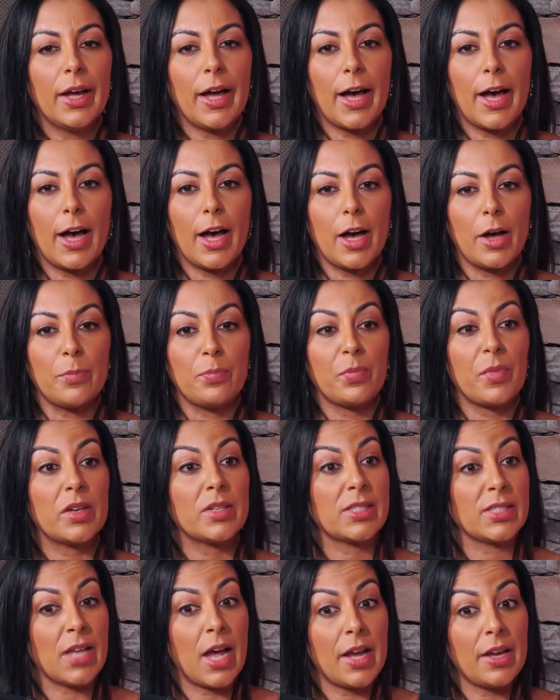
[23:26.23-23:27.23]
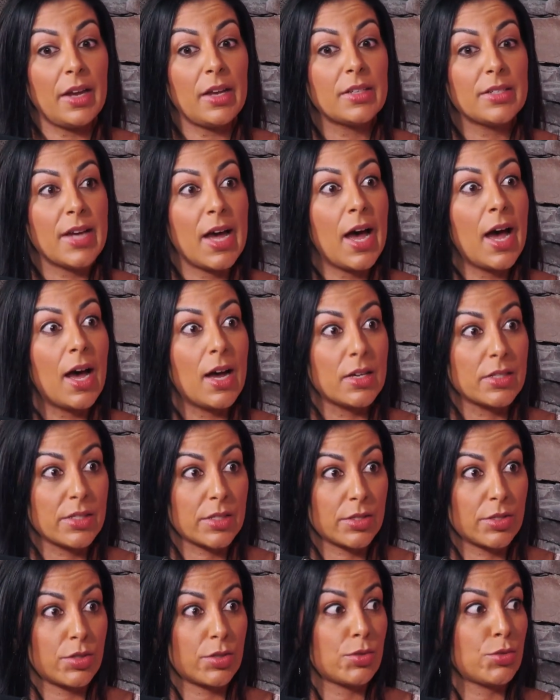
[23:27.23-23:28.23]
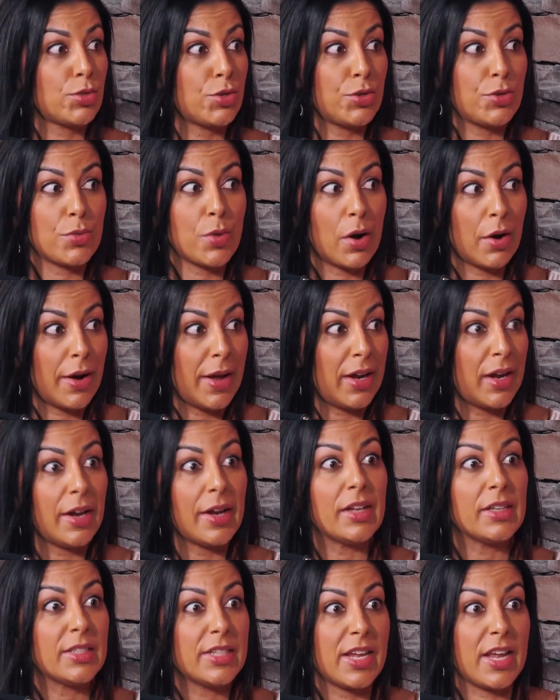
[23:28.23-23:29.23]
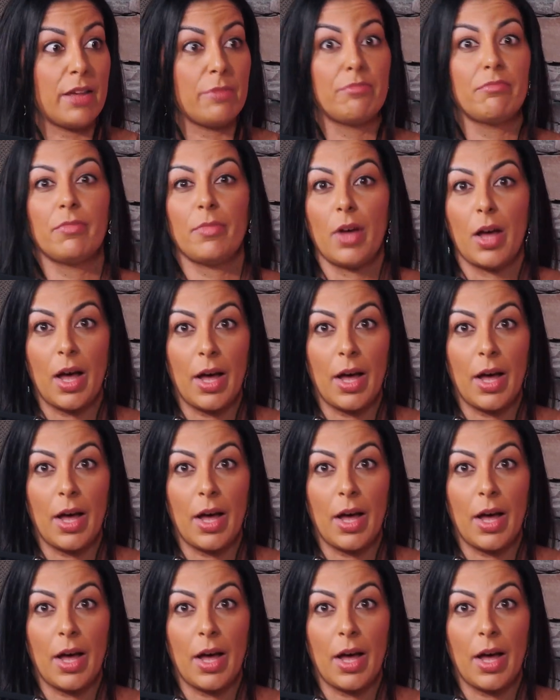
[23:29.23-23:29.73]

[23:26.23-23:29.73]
Assigning tasks to our editing team.